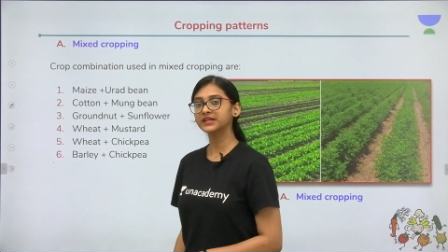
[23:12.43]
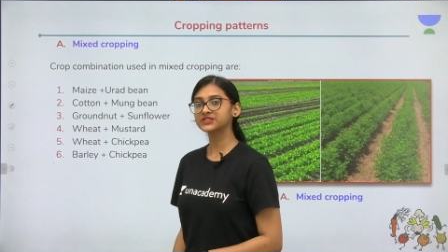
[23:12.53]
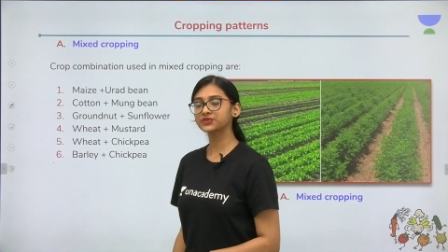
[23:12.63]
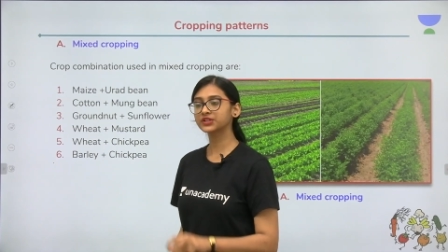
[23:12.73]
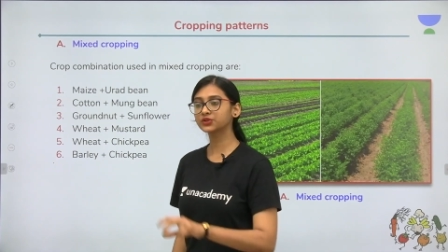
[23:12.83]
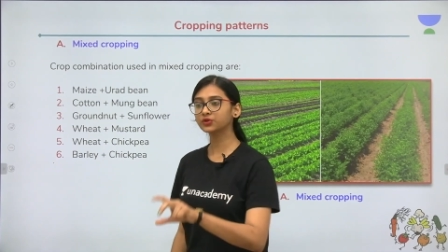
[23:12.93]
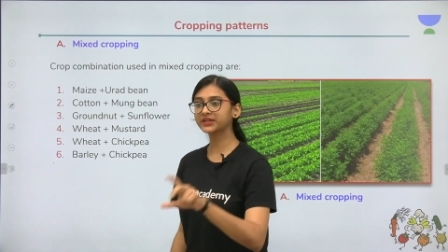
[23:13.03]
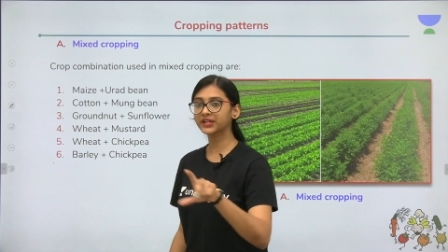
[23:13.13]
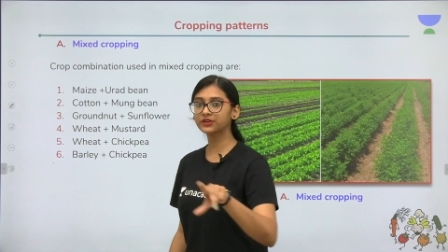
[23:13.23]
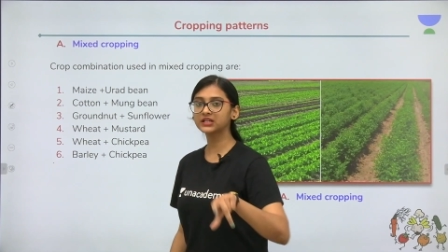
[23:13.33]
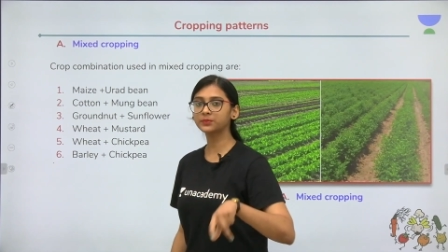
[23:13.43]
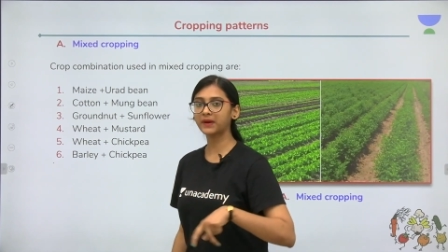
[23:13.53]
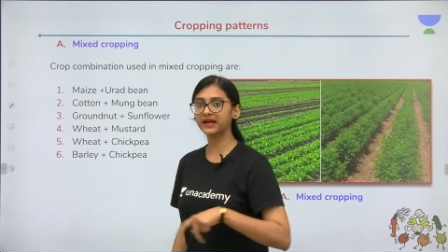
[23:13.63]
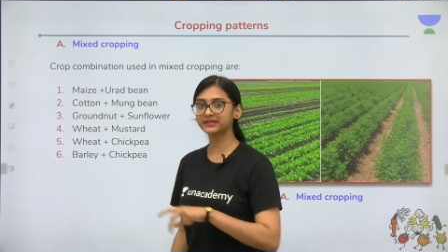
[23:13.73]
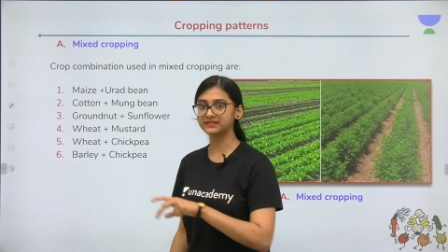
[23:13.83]
So in no regular
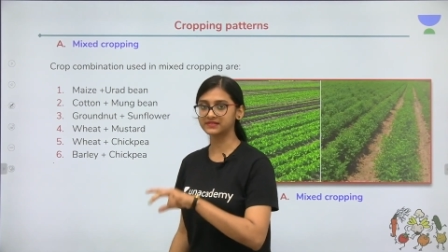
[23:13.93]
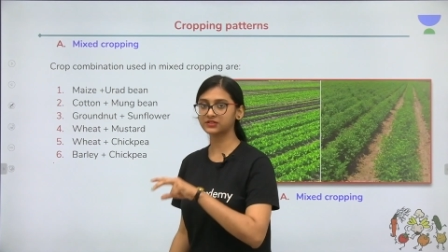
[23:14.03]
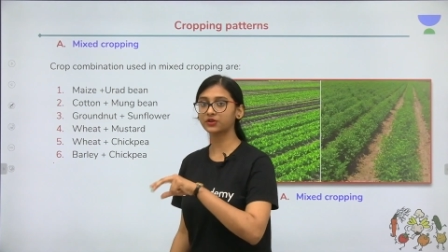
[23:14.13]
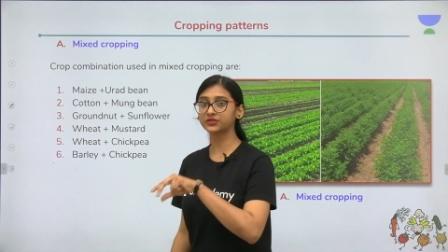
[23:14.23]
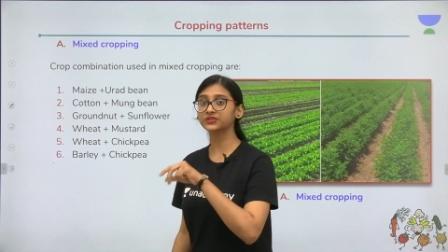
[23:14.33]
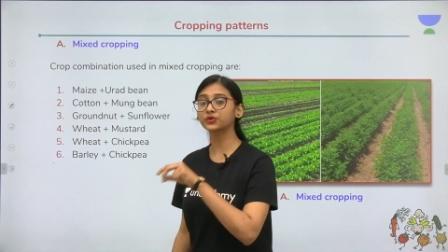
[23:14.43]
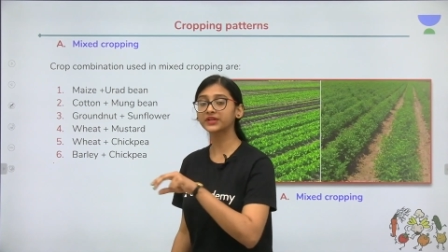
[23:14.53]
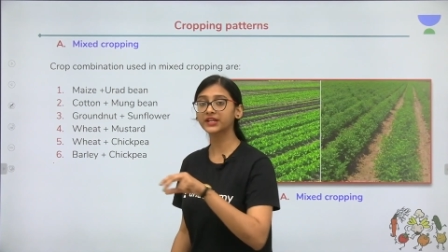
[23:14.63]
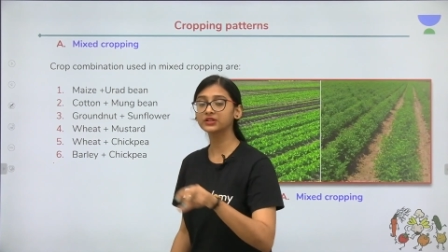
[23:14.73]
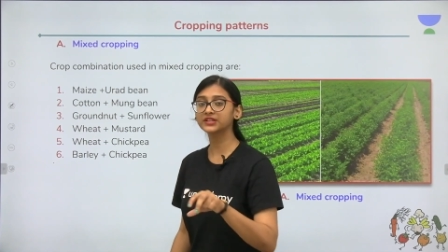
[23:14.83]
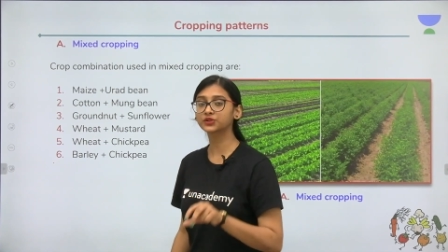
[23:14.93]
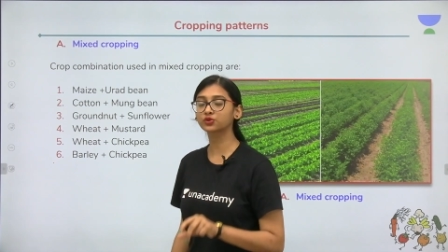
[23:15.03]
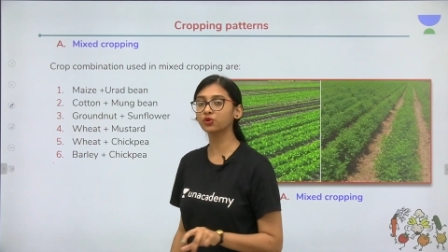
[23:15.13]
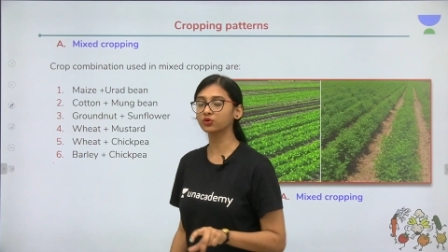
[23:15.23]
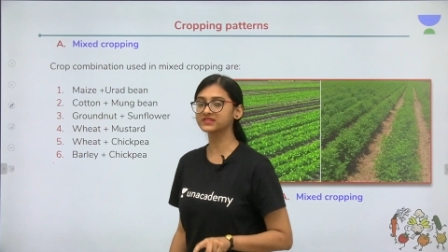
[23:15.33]
patterns or no regular
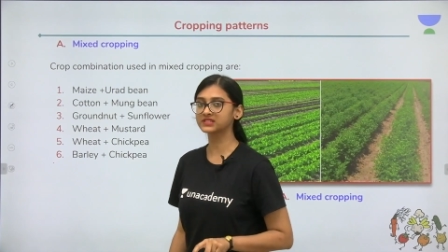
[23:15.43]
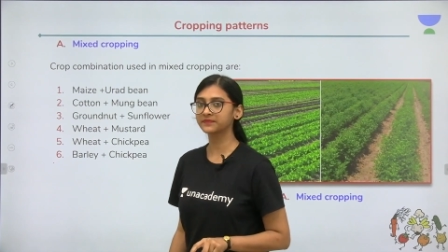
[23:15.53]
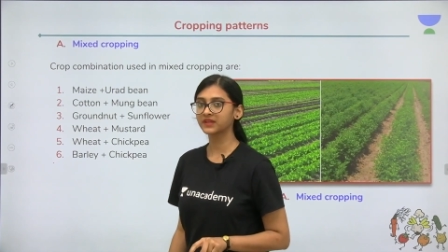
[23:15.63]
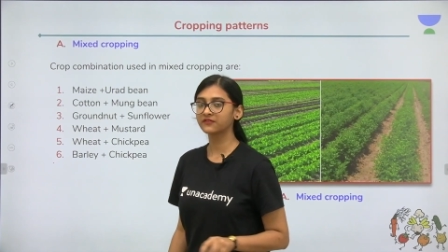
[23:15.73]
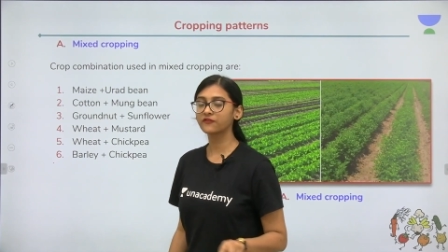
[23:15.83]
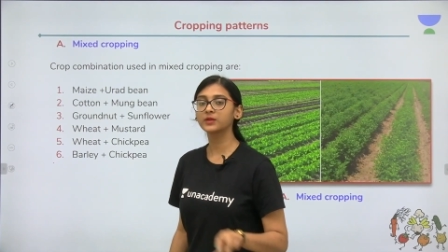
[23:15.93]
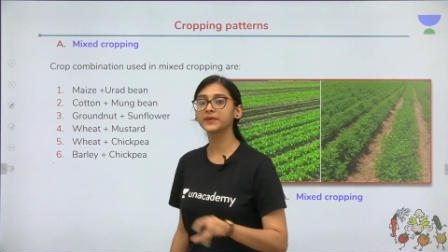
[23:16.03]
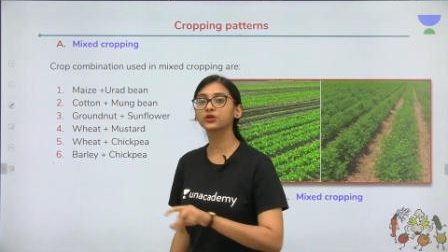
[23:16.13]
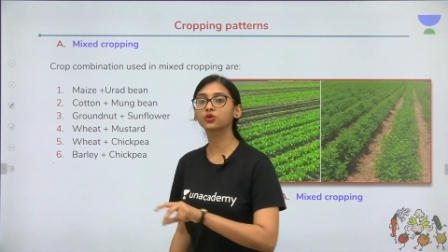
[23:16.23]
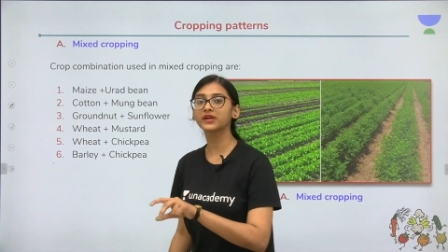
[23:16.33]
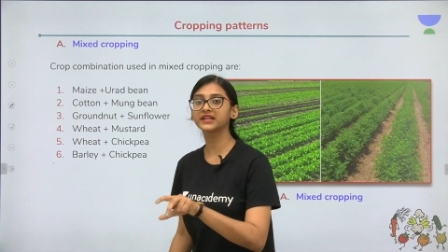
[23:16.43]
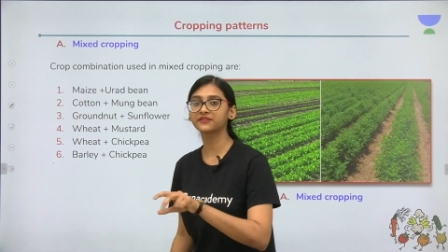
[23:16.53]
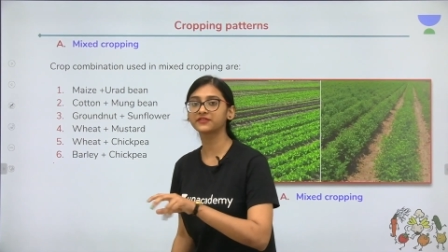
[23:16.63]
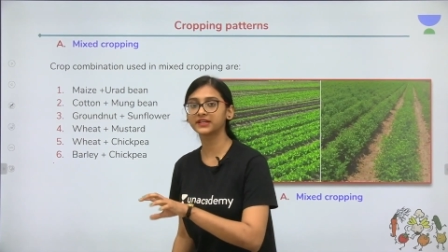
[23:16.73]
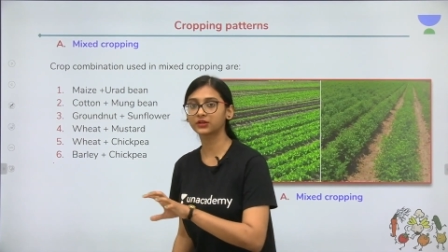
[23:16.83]
rows, we will be growing
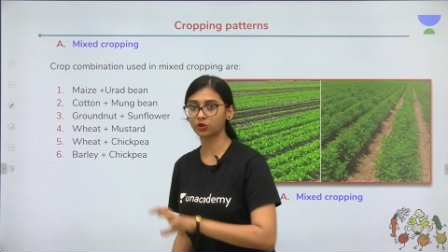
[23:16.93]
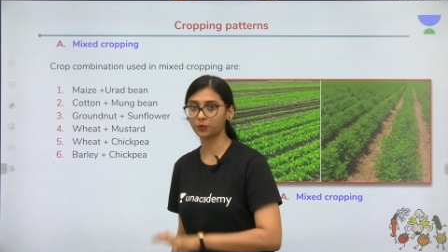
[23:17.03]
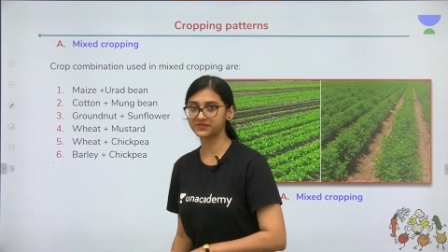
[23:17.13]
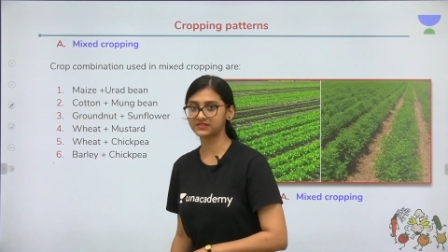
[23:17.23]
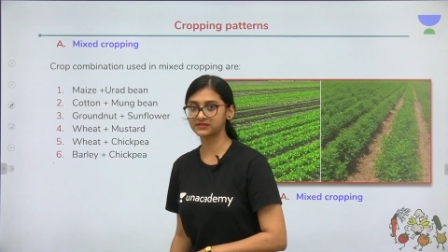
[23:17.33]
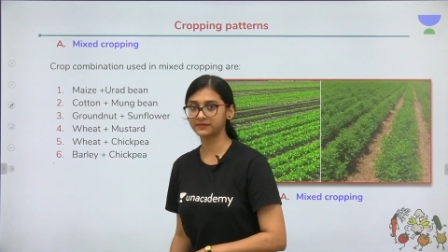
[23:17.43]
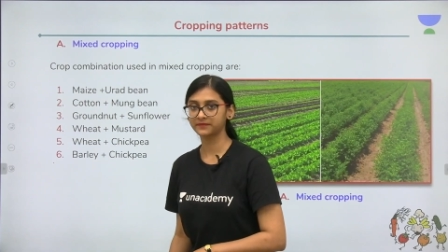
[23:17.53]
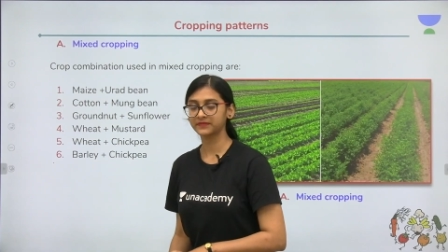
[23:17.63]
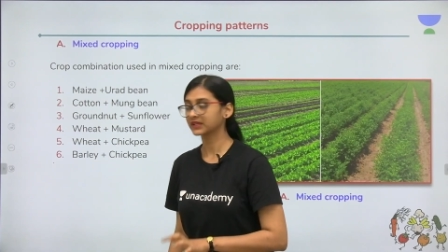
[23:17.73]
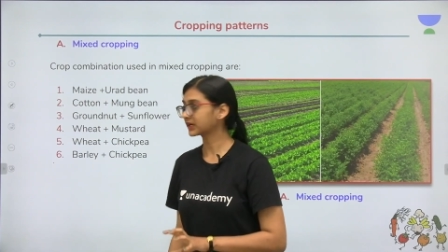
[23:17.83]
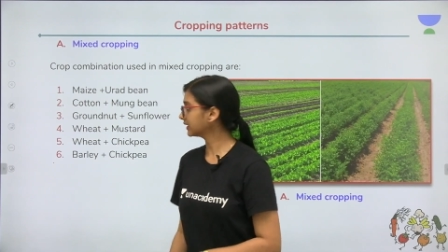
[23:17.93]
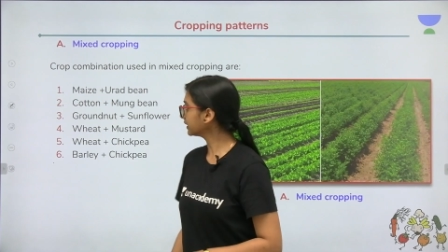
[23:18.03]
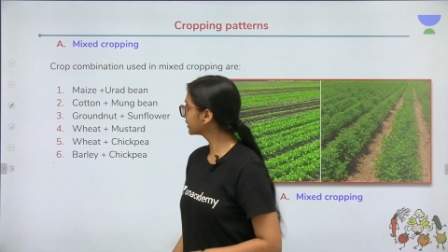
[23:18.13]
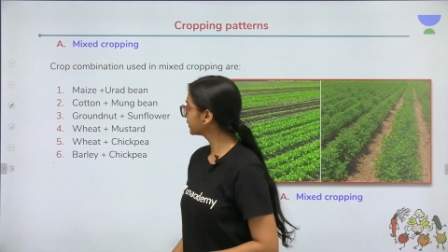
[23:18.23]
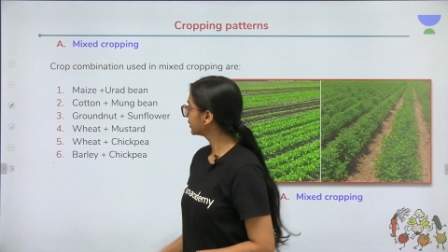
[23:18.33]
different crops, correct?